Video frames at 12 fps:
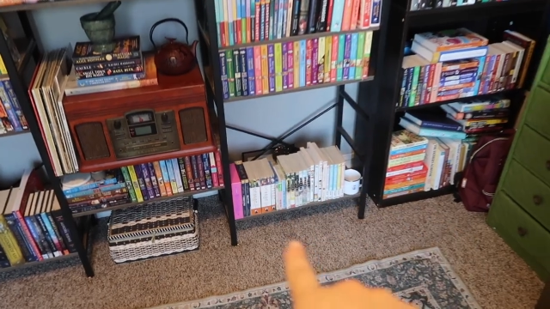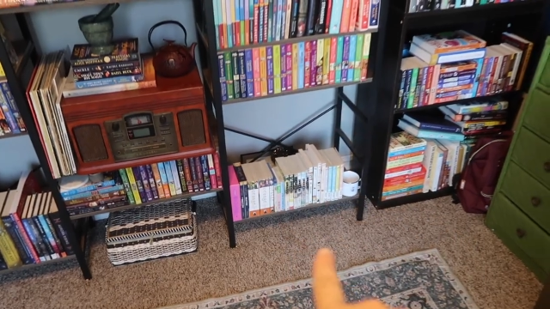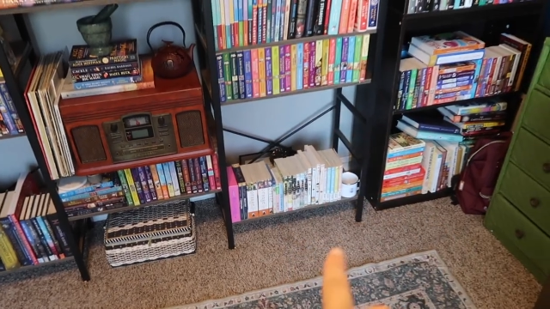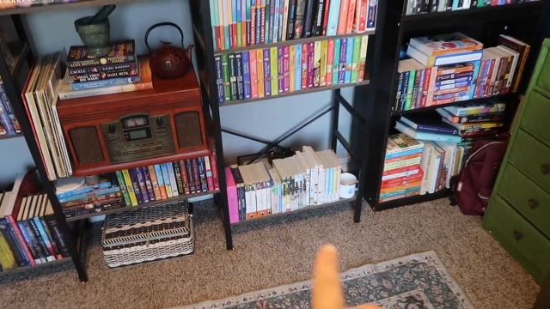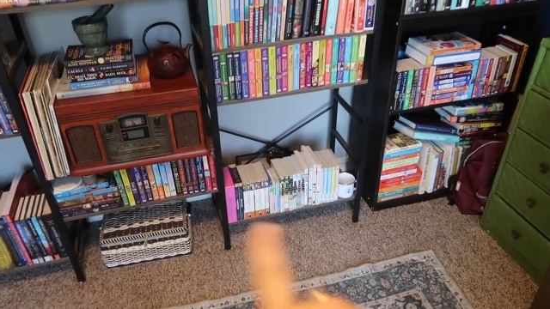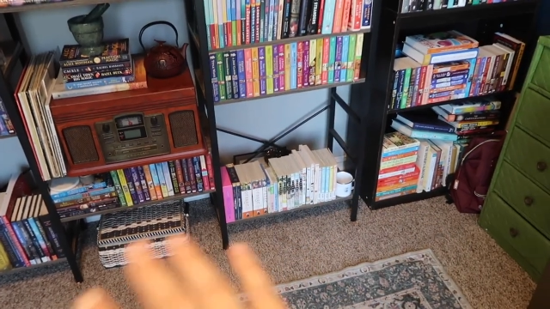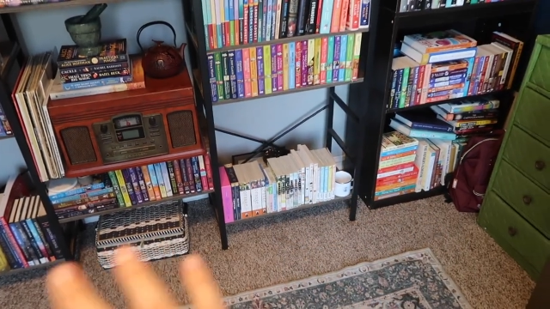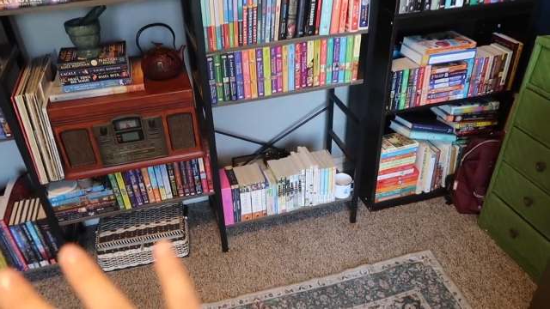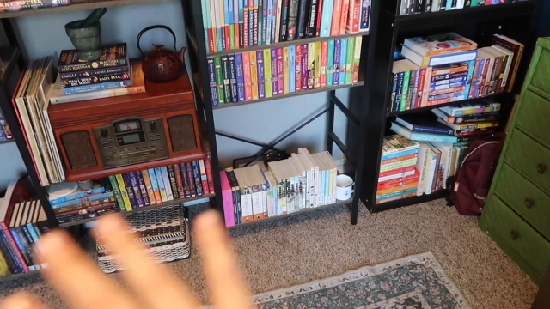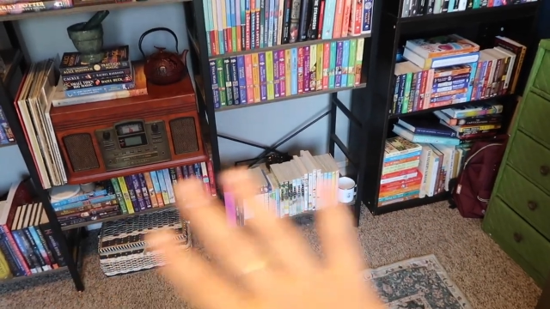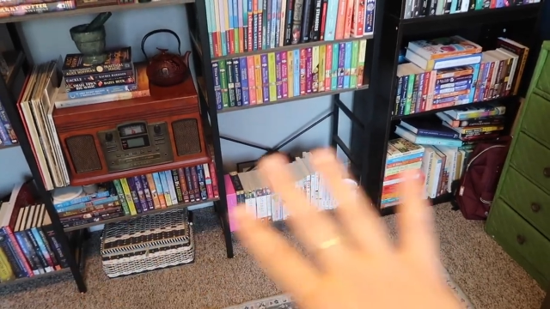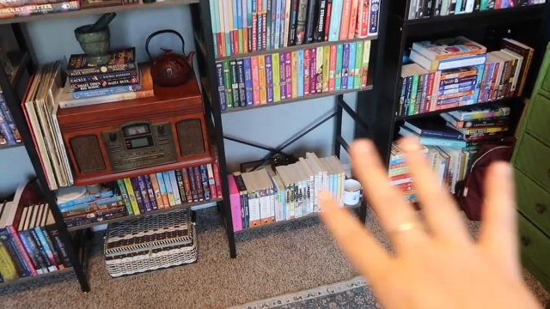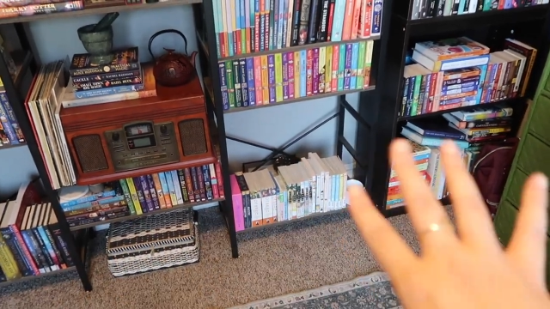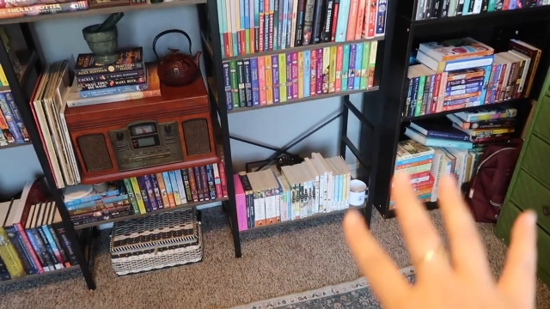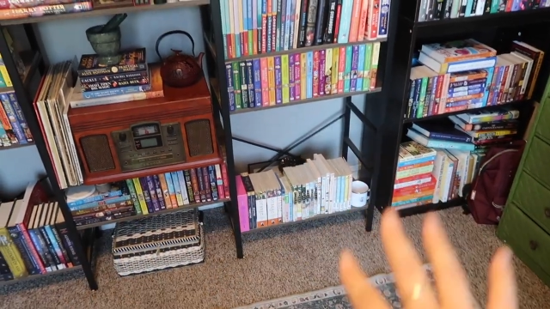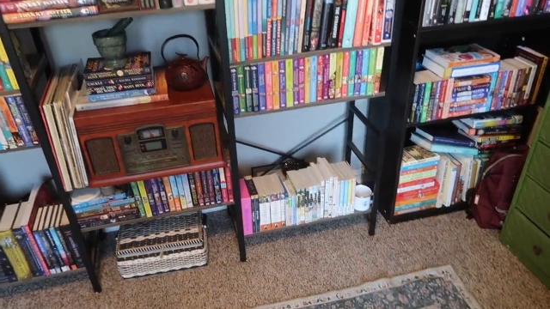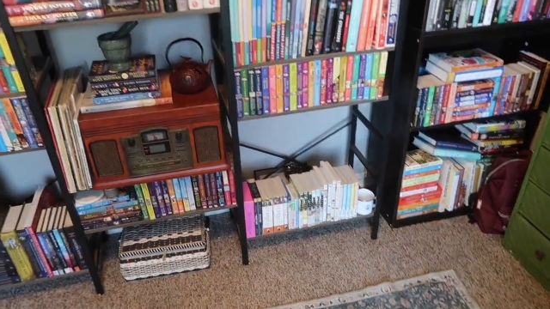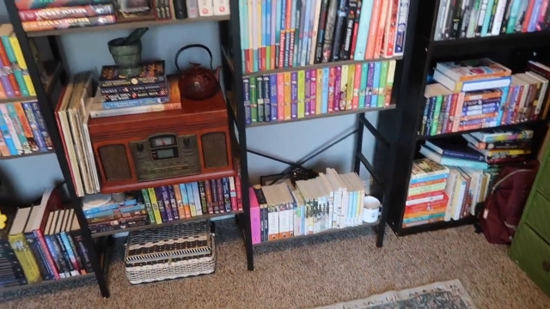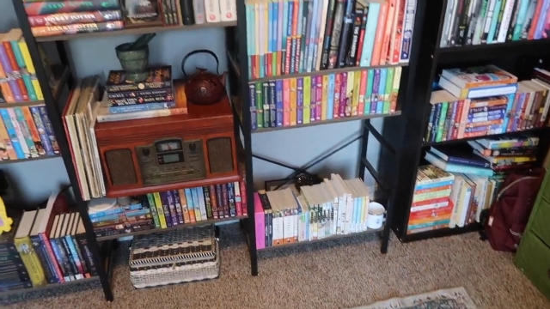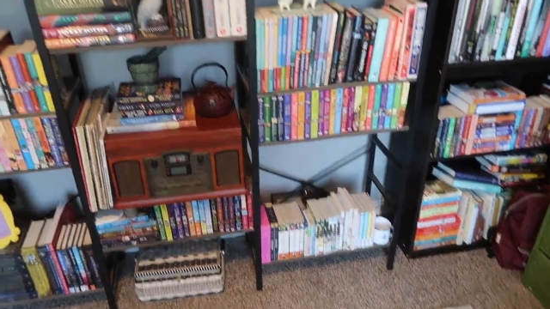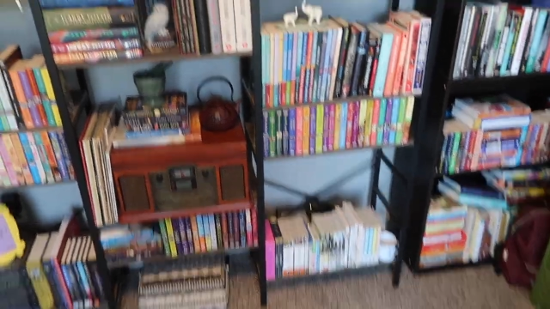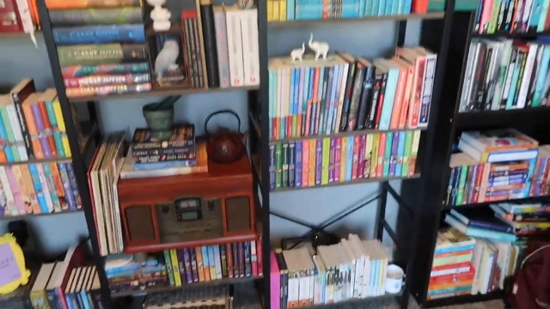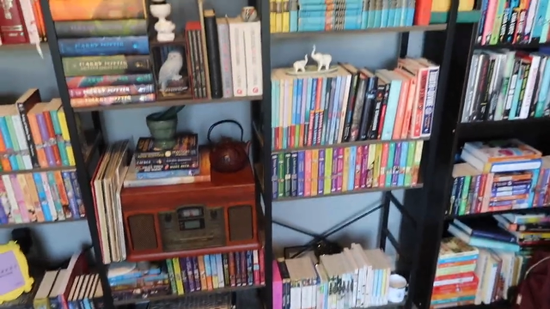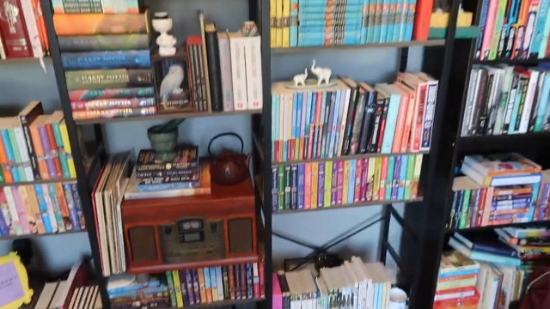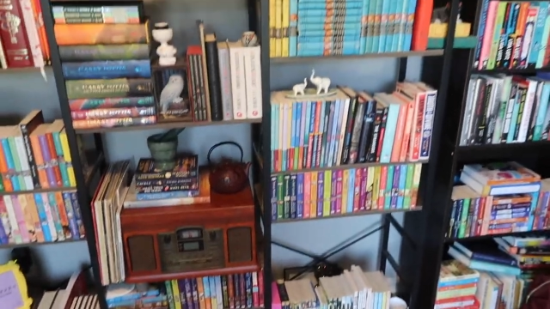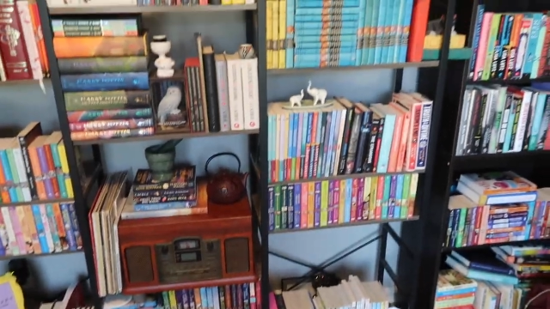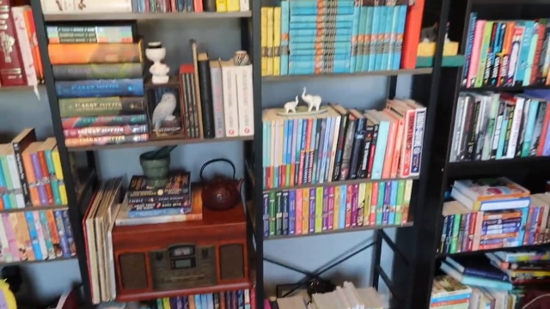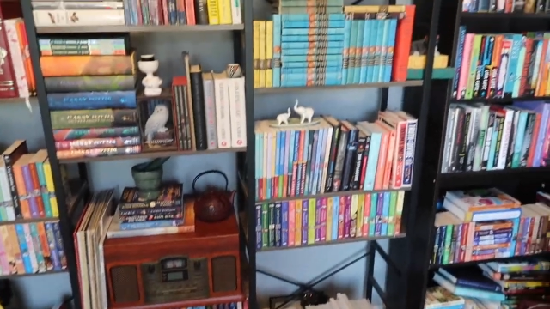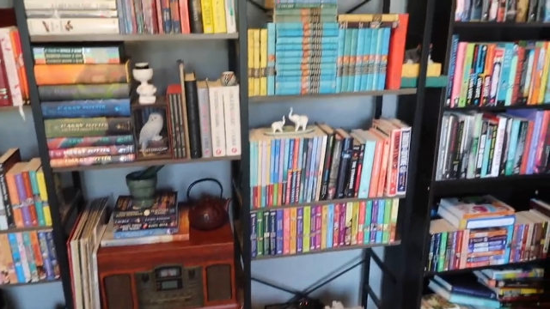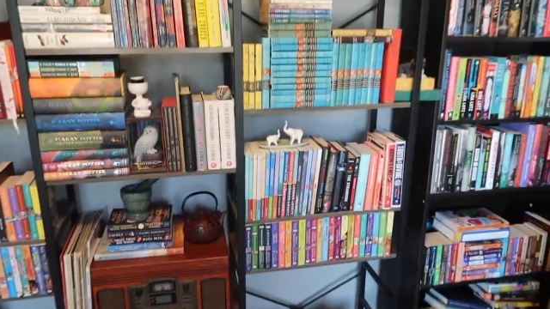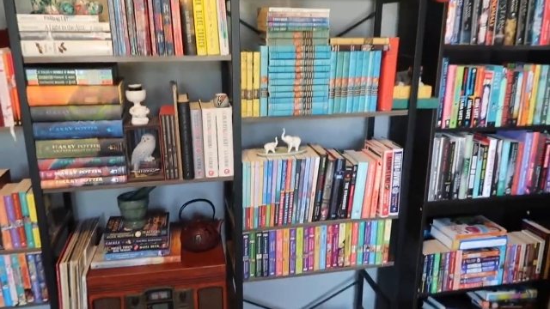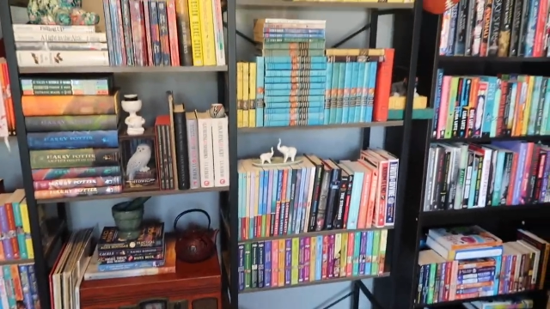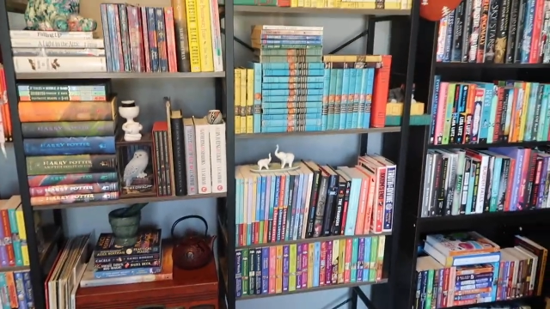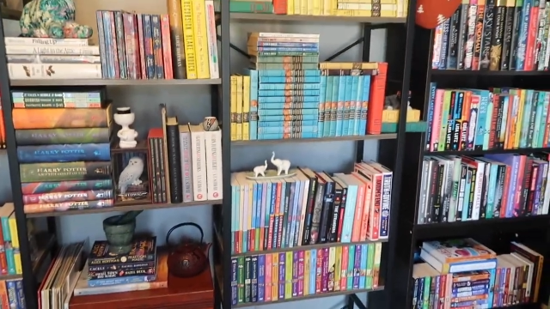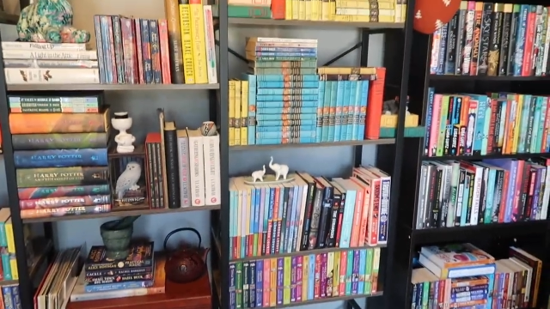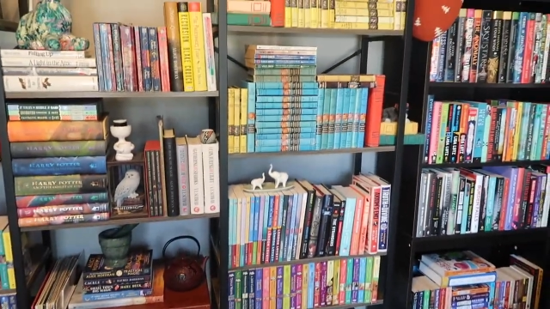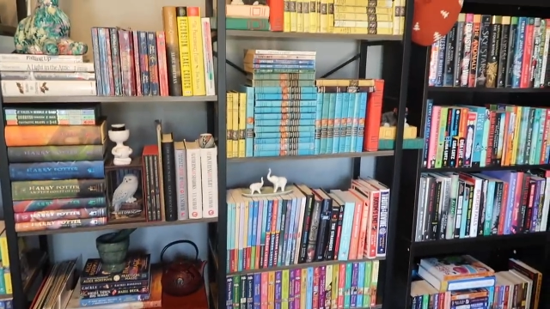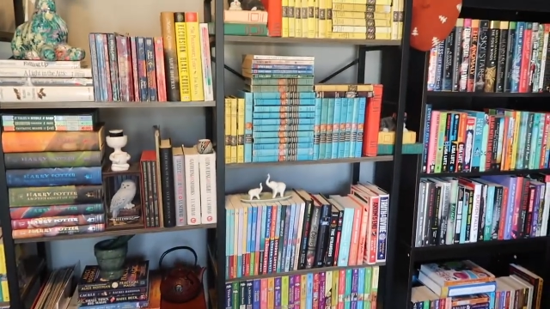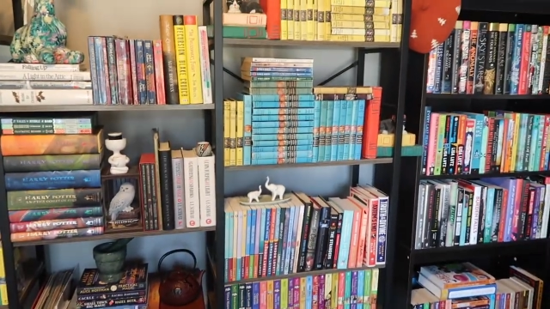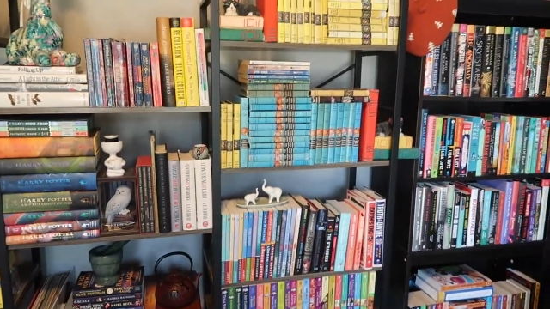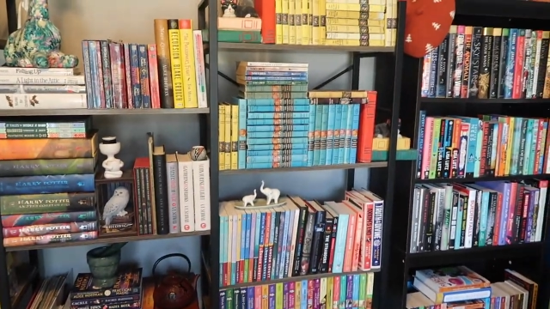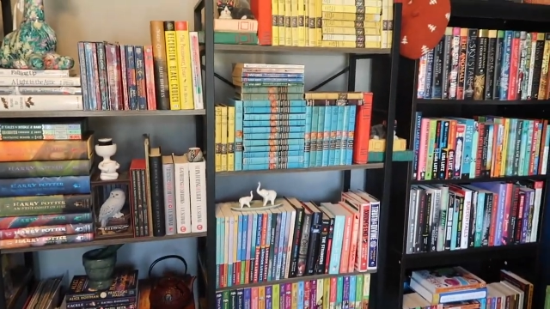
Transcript: [unreadable: no face in view]